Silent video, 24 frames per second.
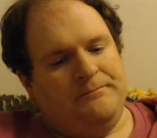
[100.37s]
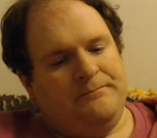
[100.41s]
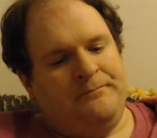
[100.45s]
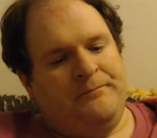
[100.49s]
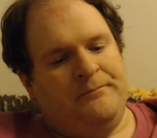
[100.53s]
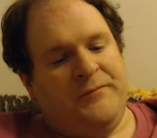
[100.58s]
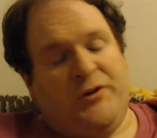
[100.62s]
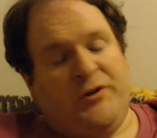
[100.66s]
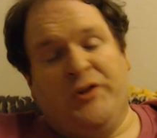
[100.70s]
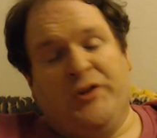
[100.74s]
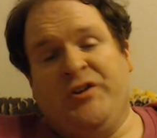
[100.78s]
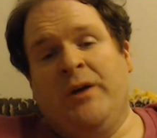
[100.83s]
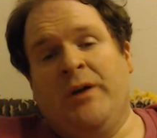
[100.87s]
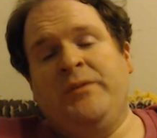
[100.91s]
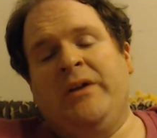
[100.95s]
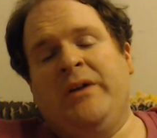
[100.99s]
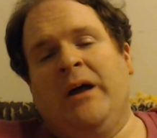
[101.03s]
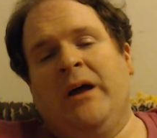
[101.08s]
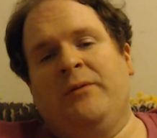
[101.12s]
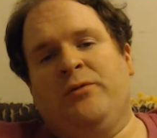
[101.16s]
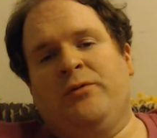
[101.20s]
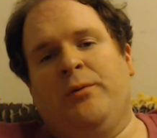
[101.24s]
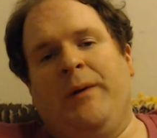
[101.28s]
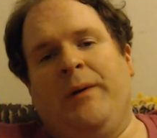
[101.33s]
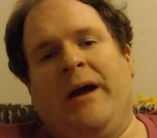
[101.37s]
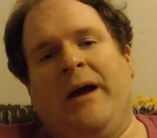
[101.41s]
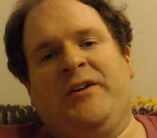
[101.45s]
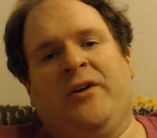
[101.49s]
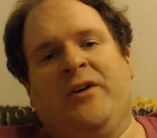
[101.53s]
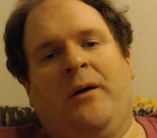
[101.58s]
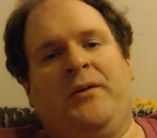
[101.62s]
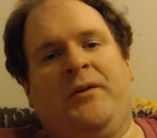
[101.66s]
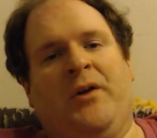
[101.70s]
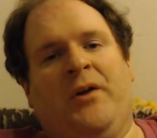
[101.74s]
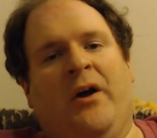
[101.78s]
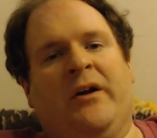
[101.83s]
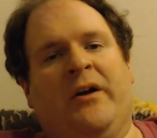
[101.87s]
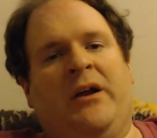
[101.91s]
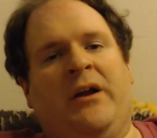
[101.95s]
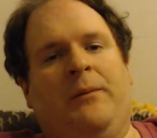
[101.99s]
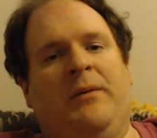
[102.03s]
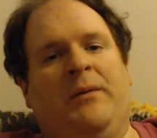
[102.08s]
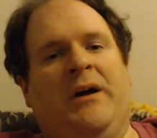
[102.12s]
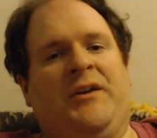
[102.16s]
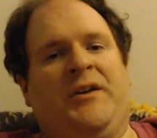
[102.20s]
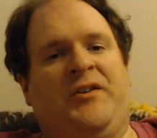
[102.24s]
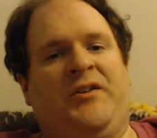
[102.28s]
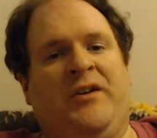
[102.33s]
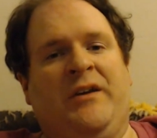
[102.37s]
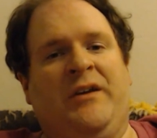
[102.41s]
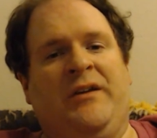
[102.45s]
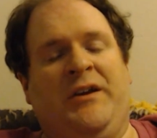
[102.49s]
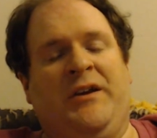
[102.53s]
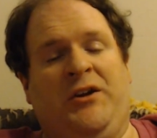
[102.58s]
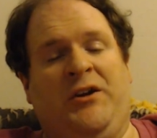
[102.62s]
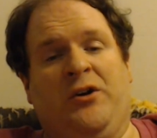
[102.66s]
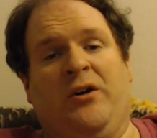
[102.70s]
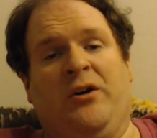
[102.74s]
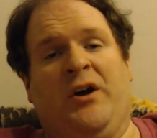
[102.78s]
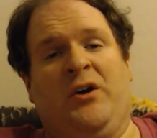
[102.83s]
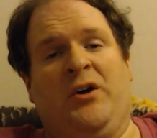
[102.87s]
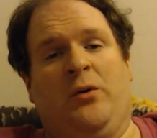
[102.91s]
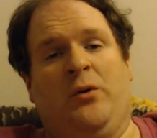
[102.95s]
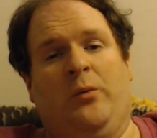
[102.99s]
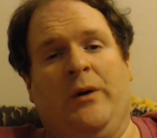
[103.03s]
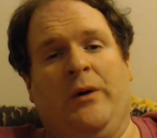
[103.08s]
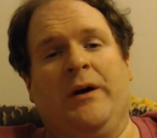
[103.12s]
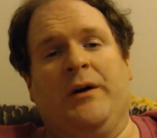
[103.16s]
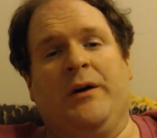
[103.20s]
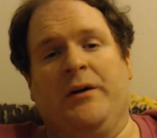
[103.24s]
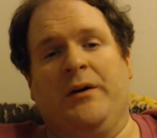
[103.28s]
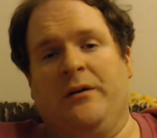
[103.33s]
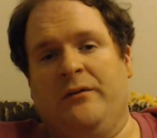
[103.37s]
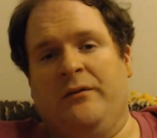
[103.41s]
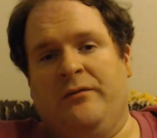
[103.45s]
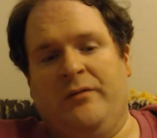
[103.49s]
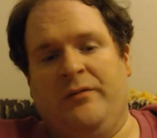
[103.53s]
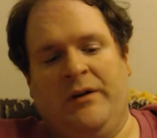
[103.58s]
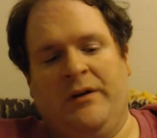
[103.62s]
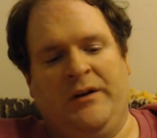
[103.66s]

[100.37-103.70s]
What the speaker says: So sometimes we might be talking about sin that you're unaware of,